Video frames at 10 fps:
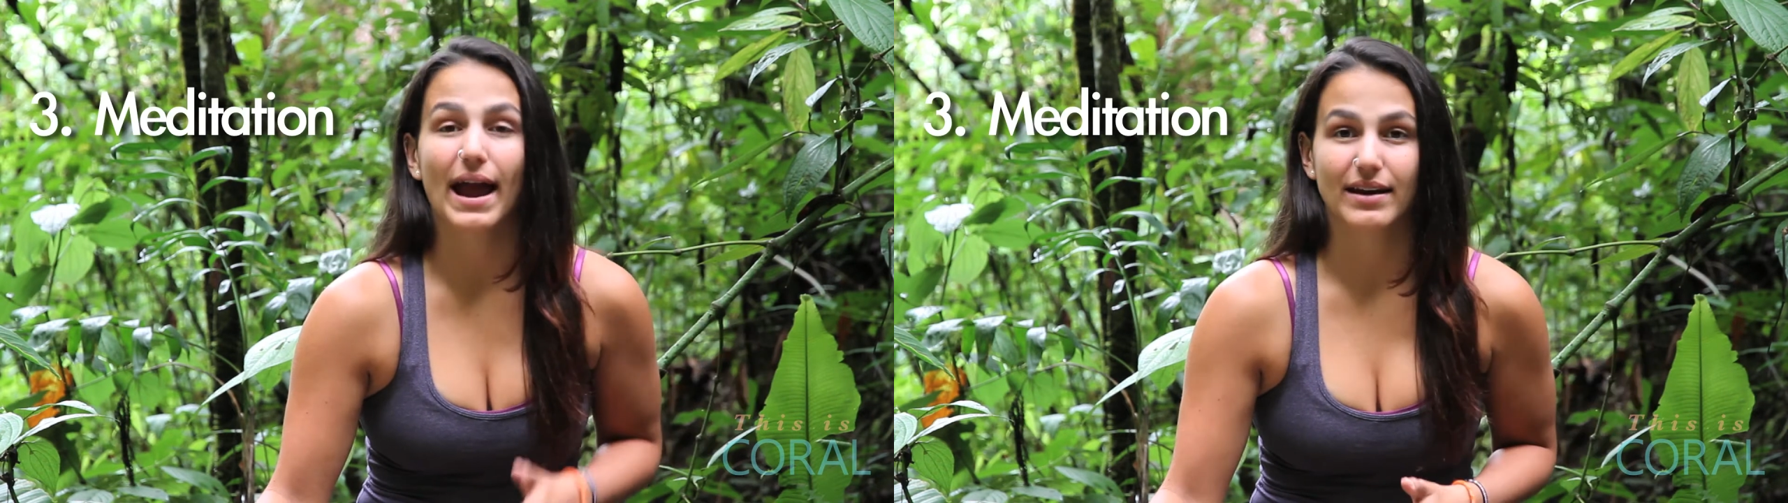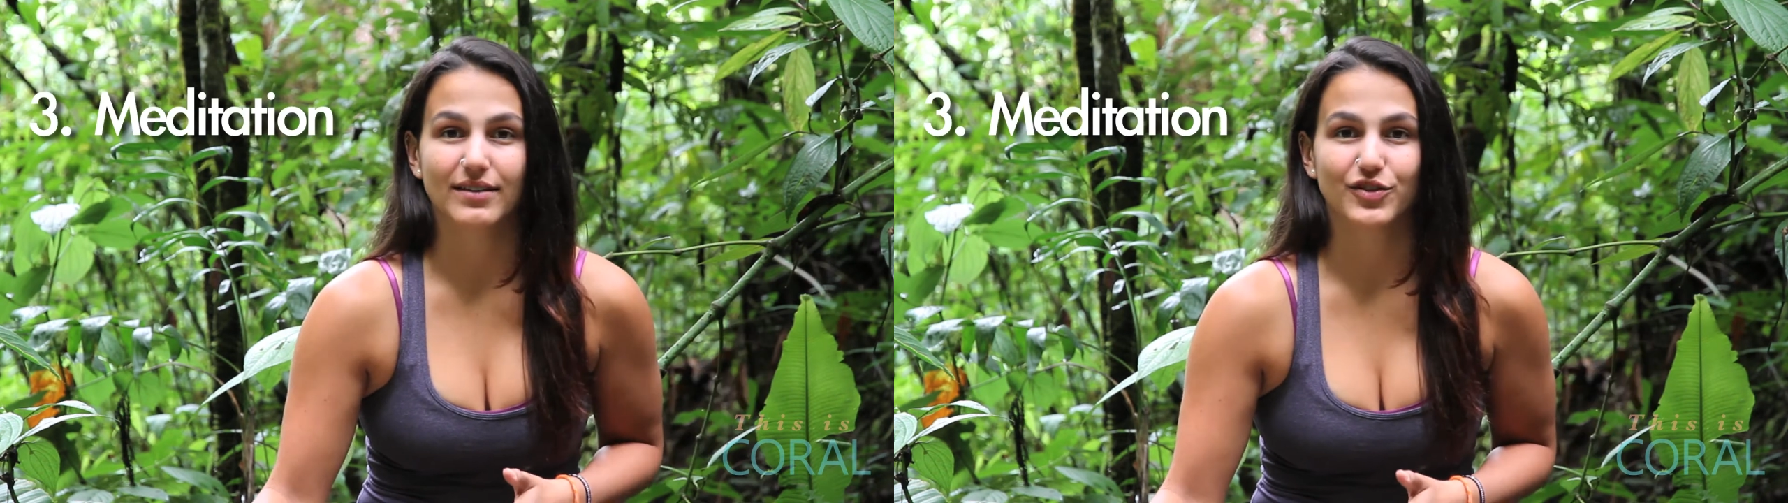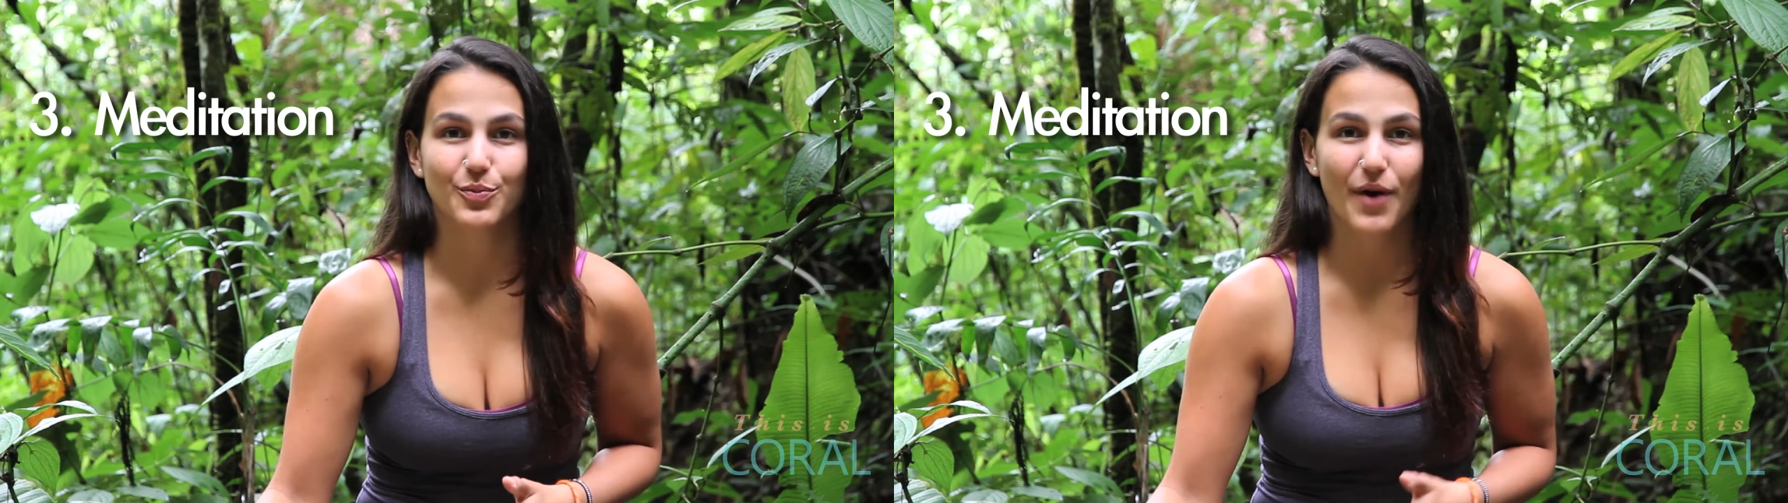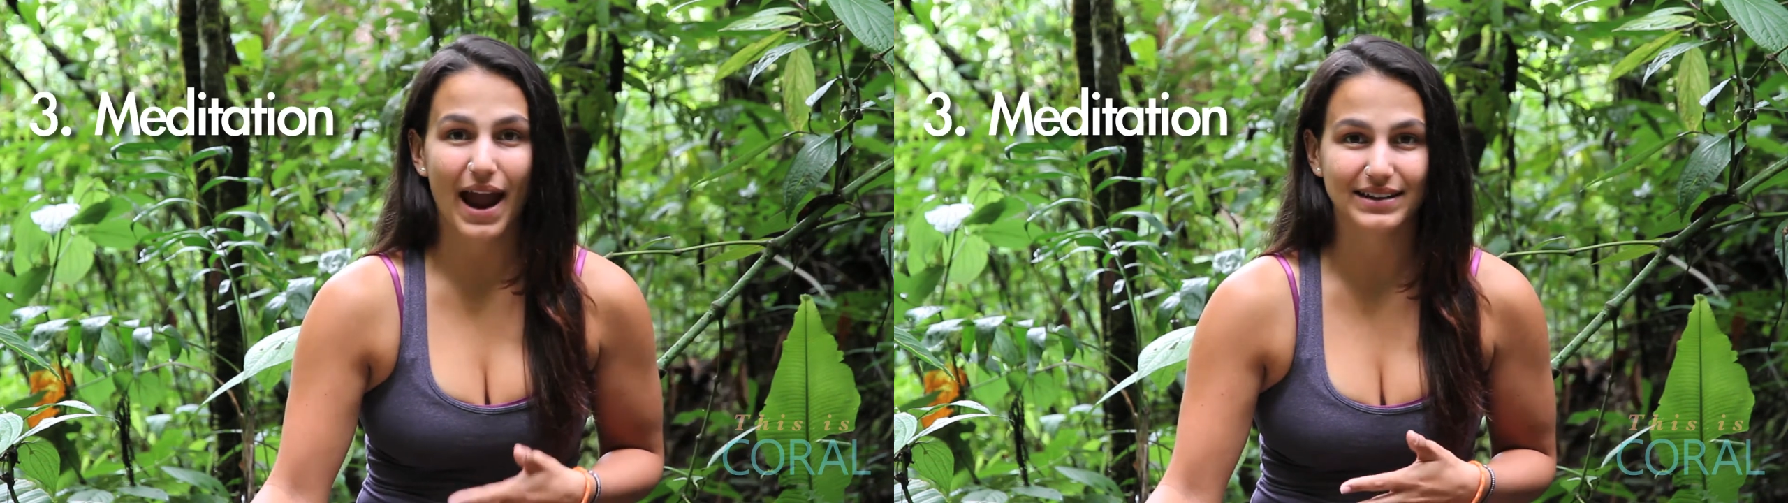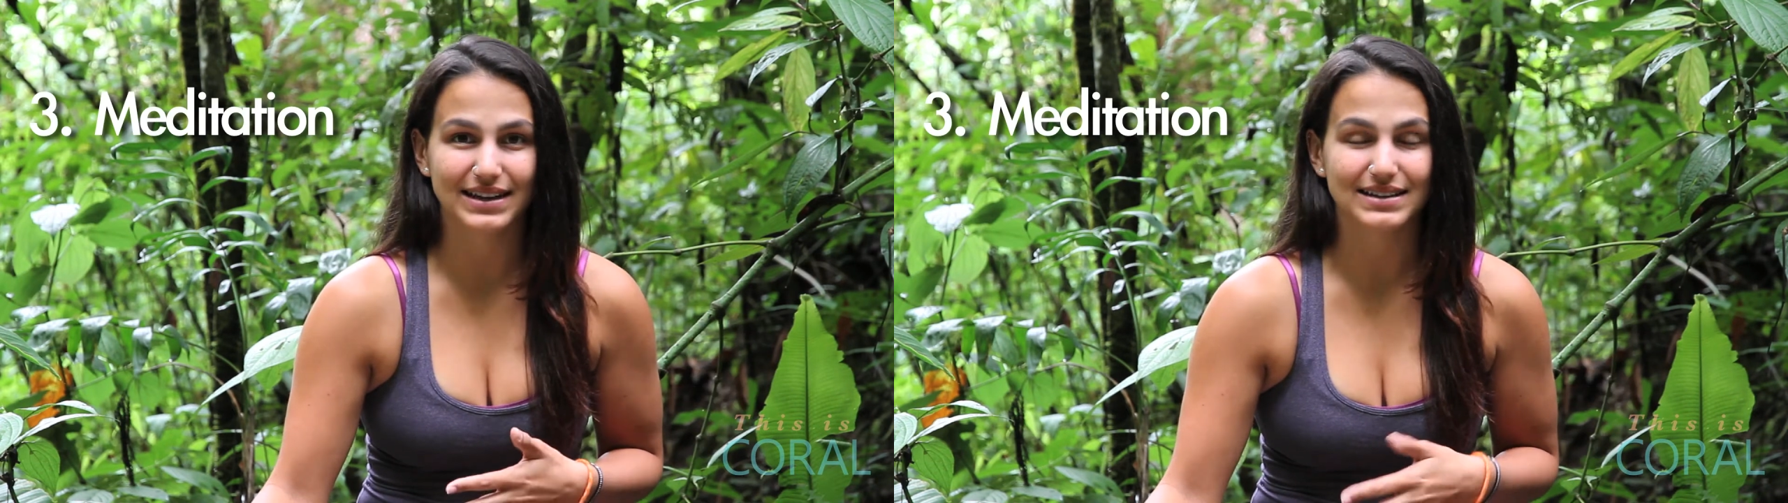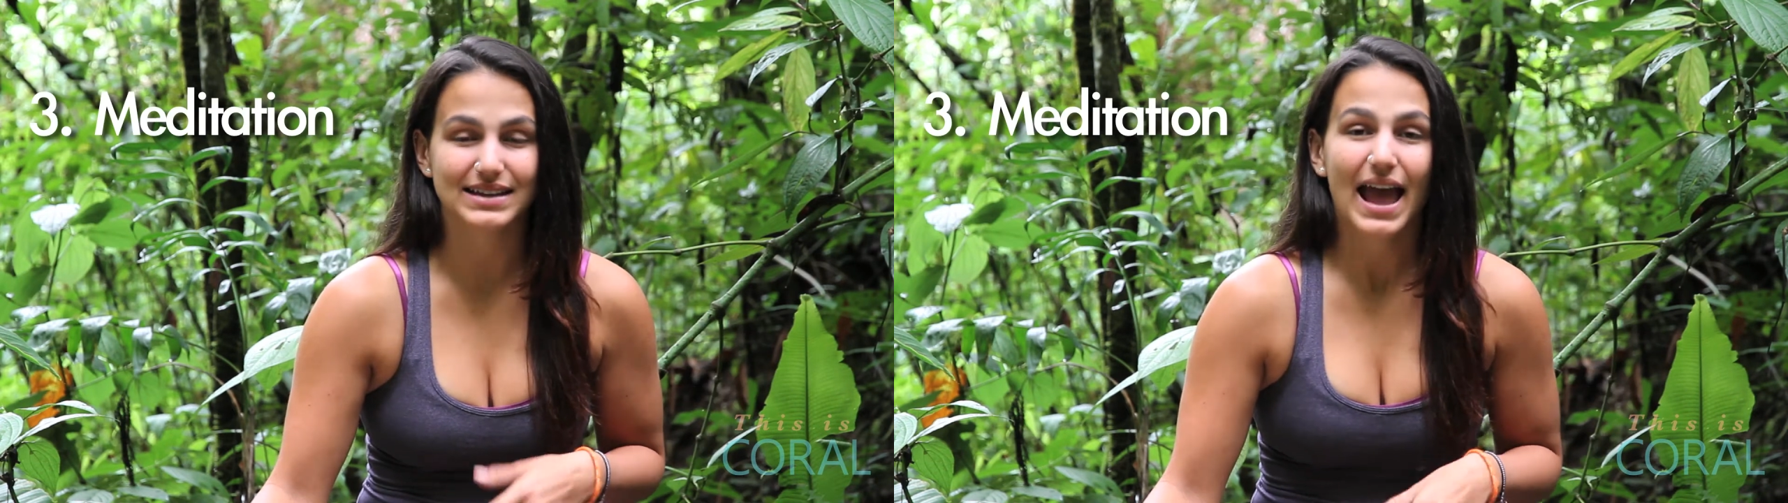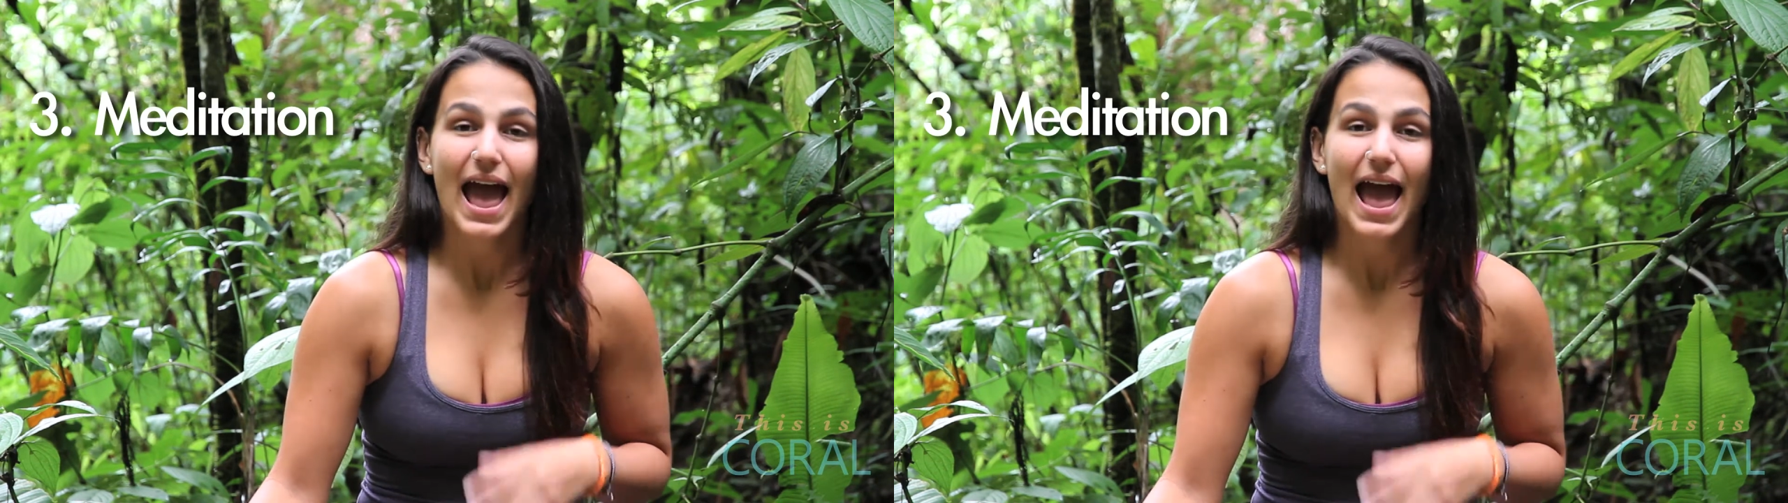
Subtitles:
end of your practice.